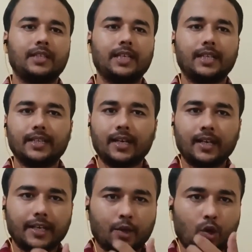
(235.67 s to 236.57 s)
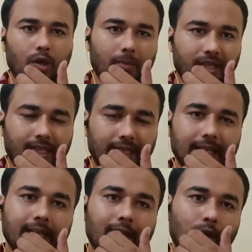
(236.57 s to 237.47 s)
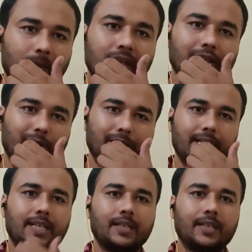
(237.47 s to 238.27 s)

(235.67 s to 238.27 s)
in the economy, in the economic unit.